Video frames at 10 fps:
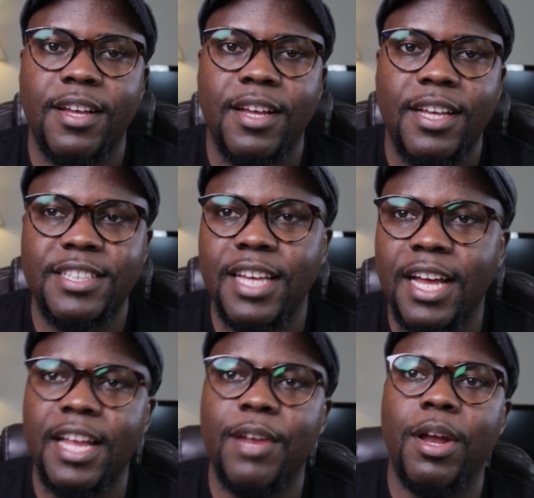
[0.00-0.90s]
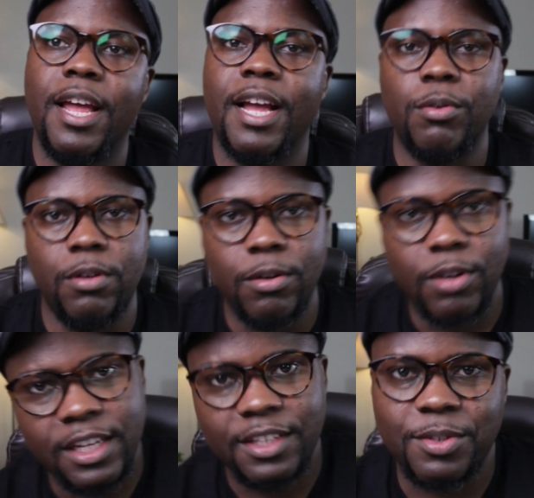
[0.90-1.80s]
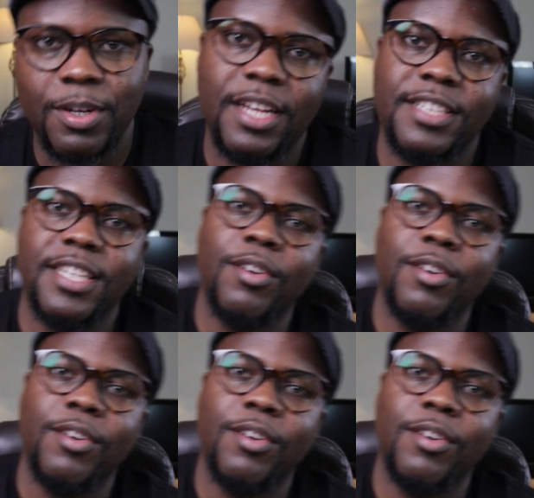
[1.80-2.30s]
Is there anyone I could look into and I say,